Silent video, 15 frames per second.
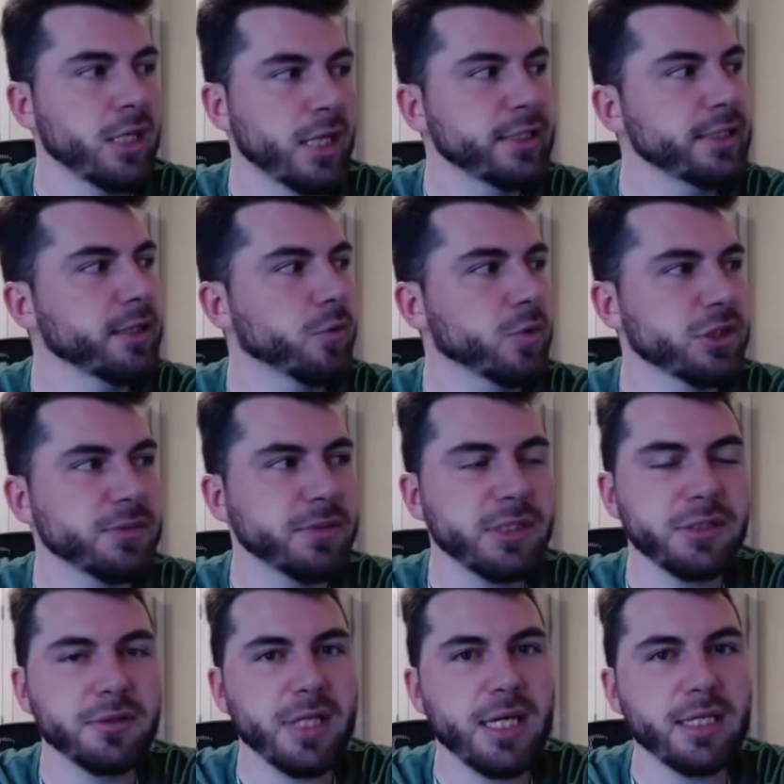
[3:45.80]
And yeah, once we
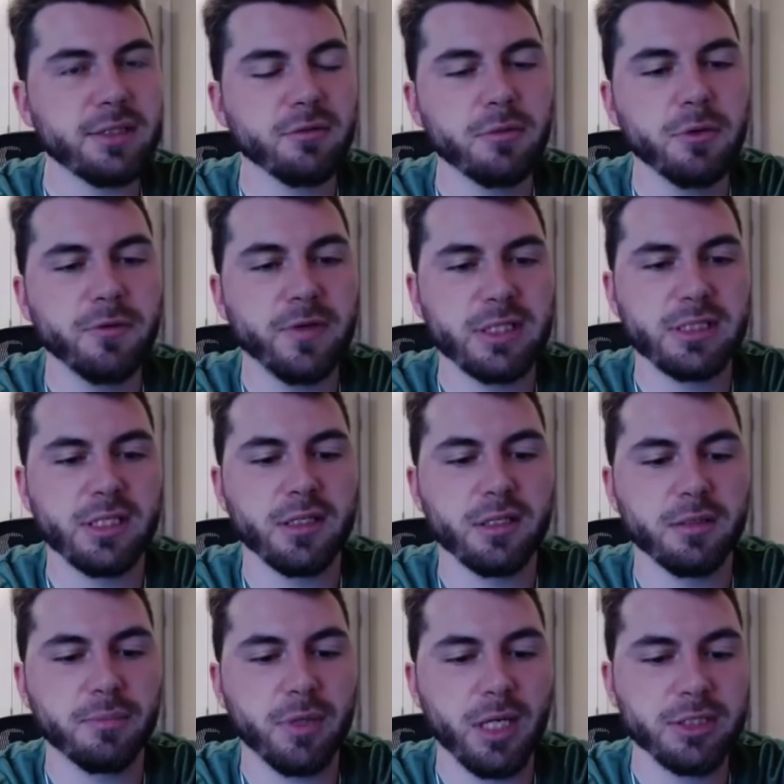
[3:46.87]
do that, then we'll move on to
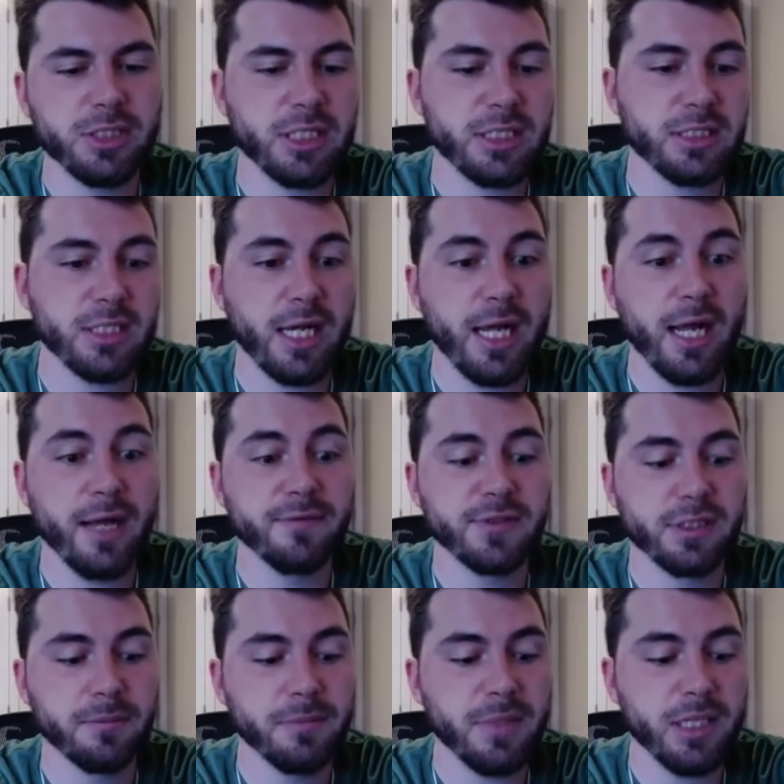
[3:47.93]
other projects. I have
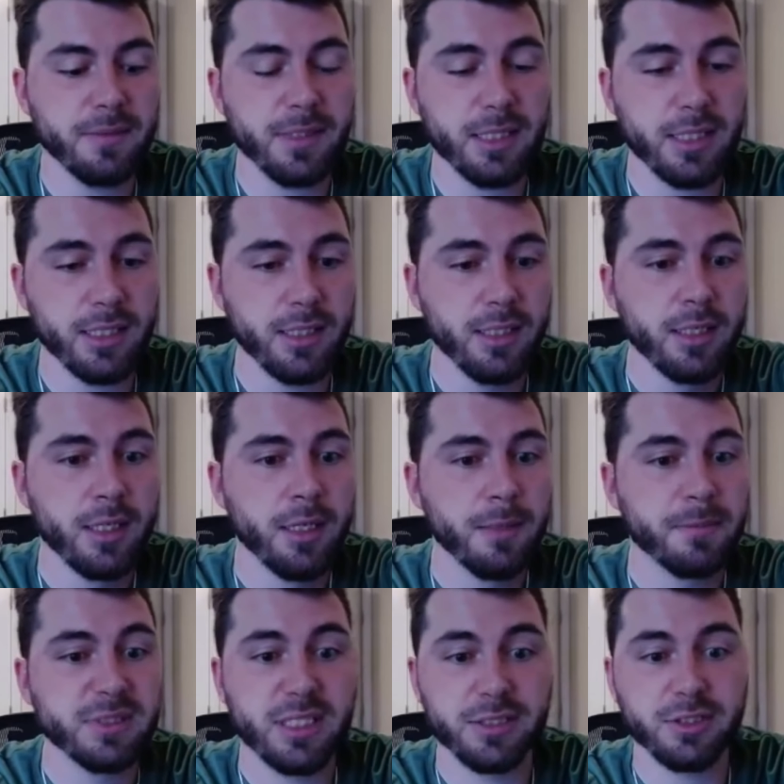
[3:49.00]
some maybe
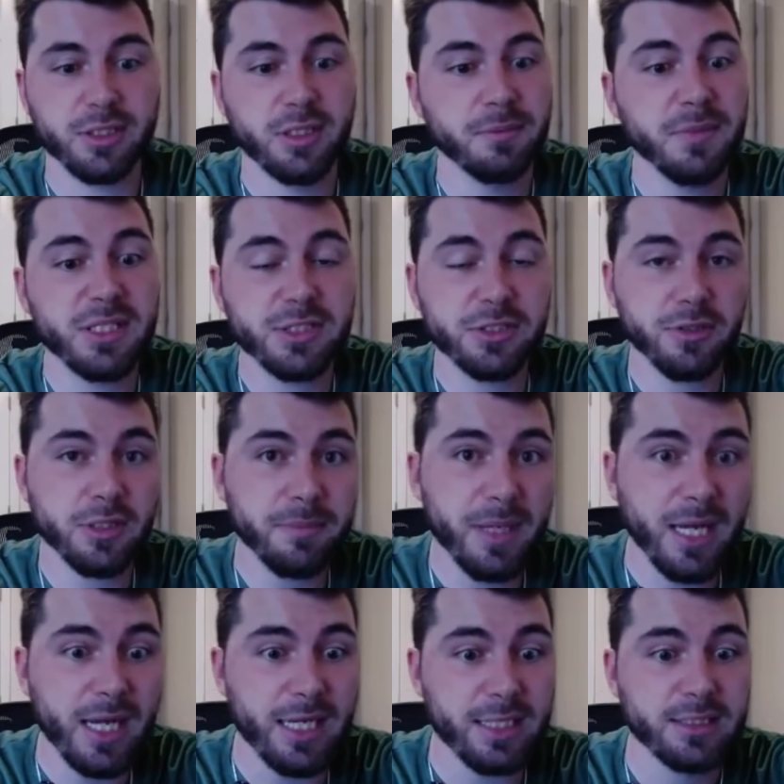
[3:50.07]
potentially mystery
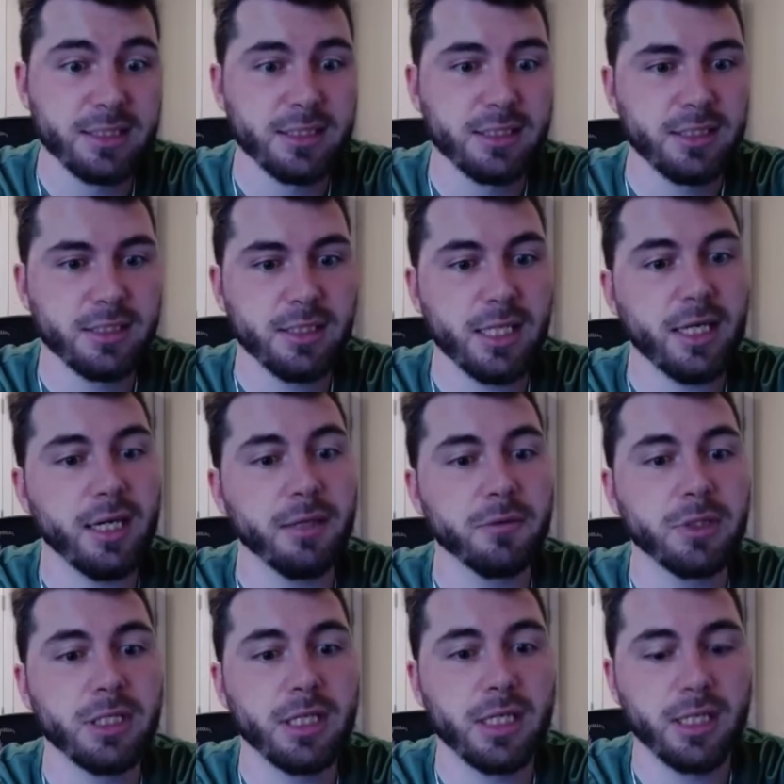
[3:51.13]
packs that I
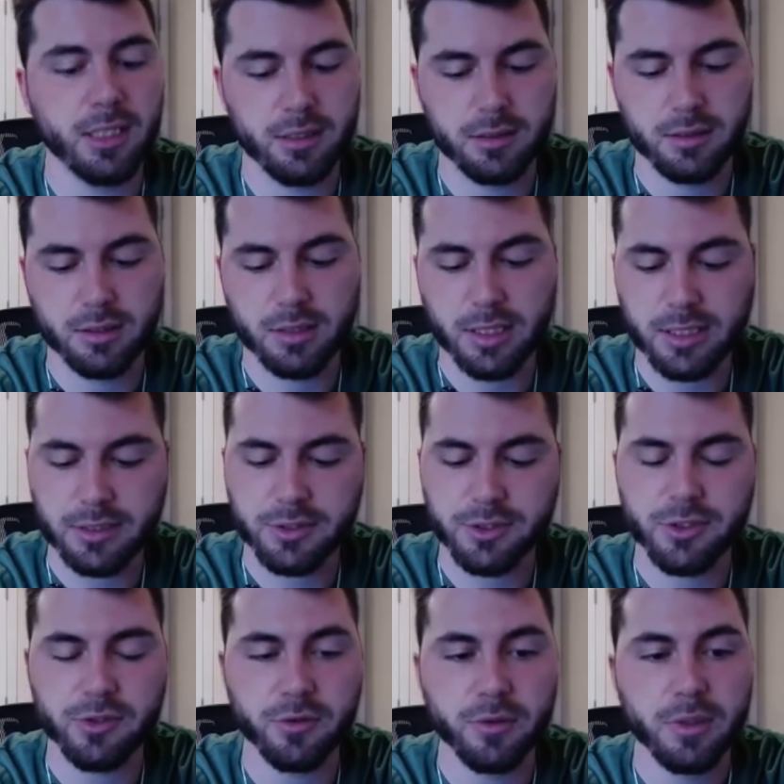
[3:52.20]
would uh, like
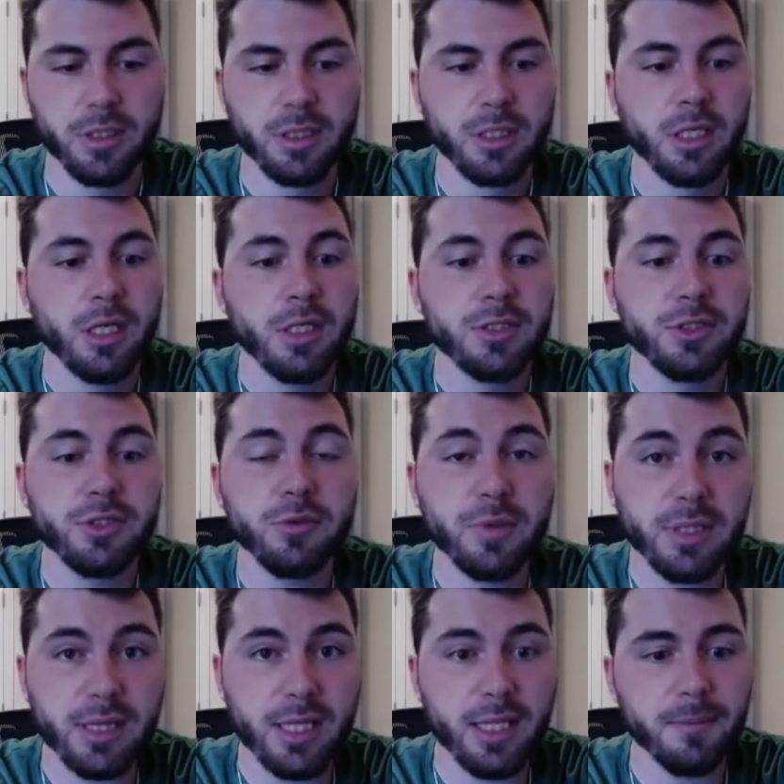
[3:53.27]
to do
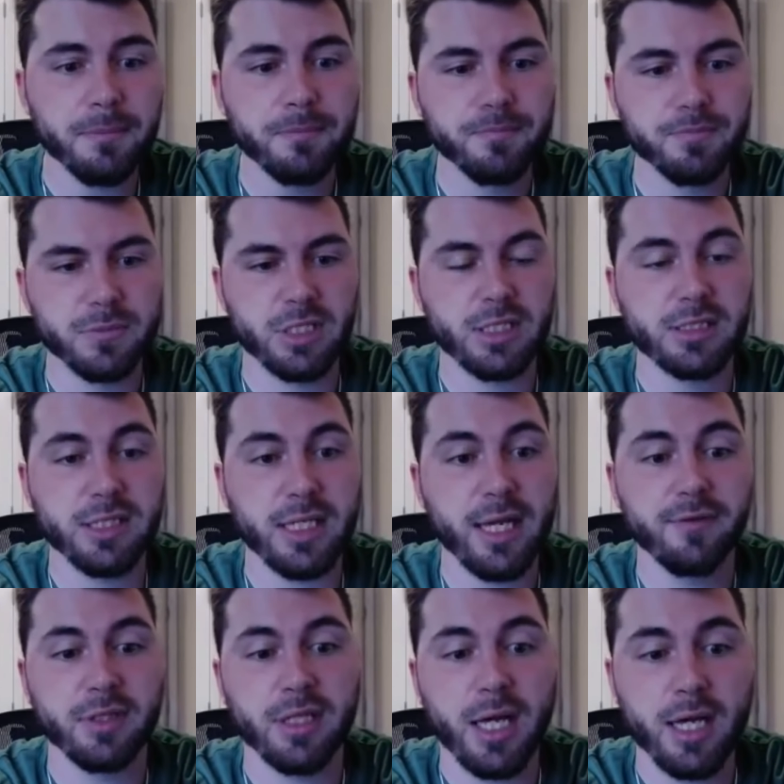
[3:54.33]
with them because they
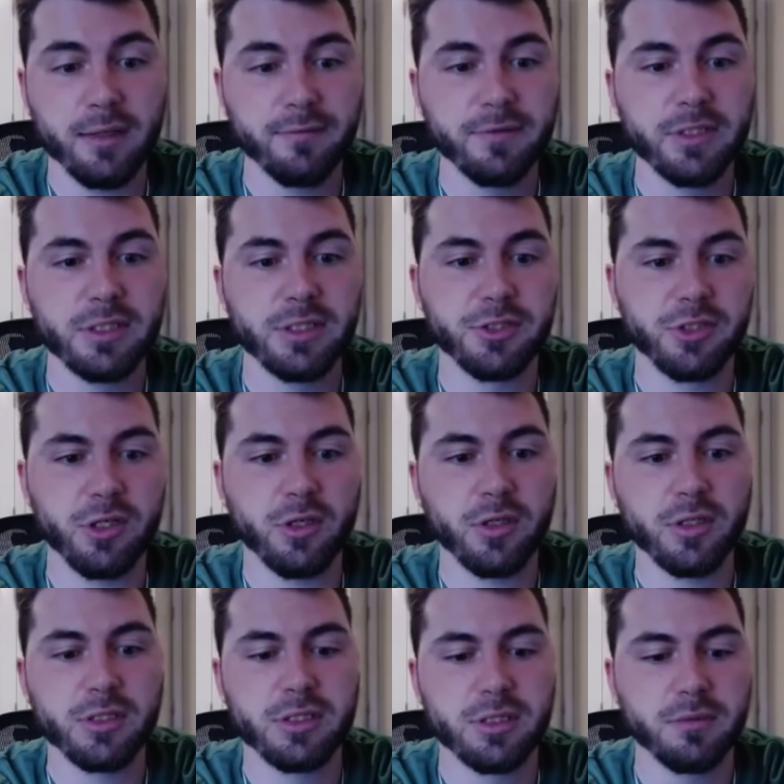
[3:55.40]
have a lot of vintage
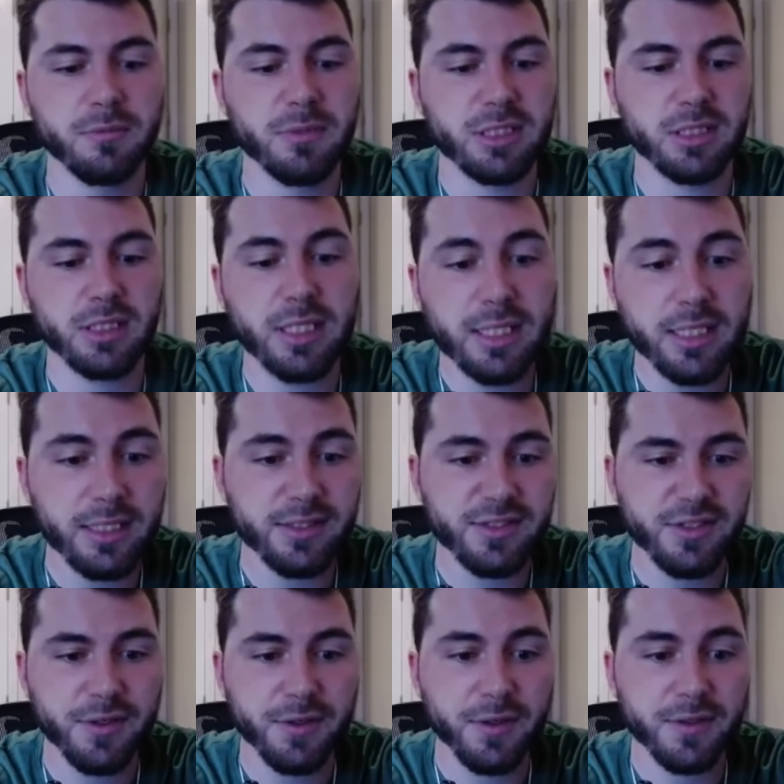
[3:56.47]
cards and miscellaneous
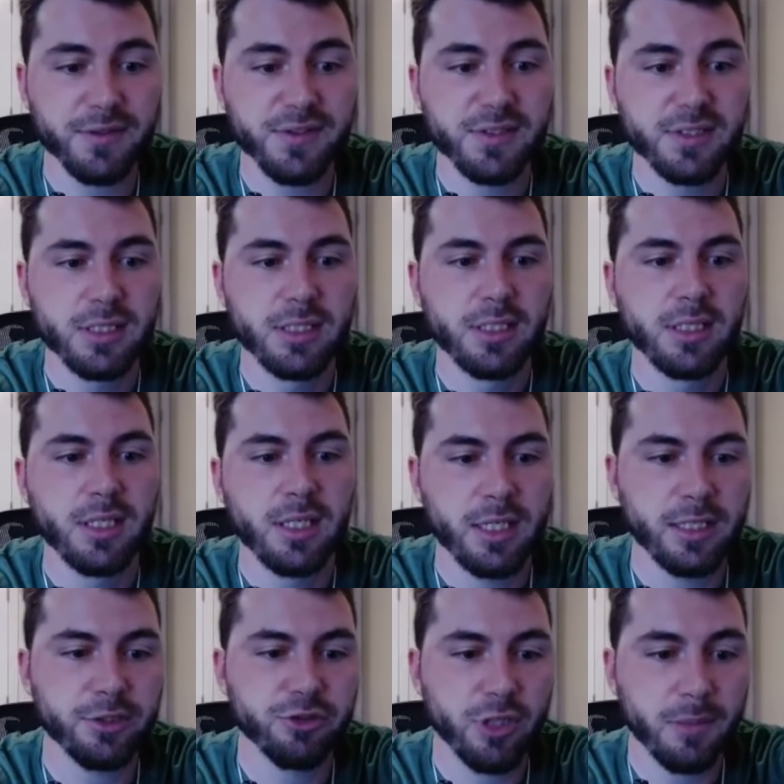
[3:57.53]
cards.
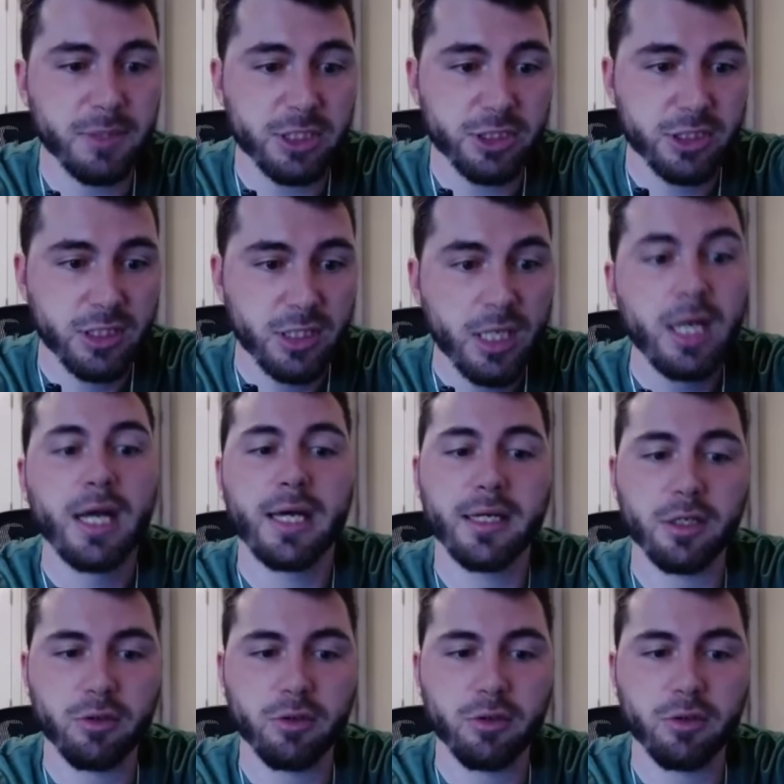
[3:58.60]
A Trubbish and a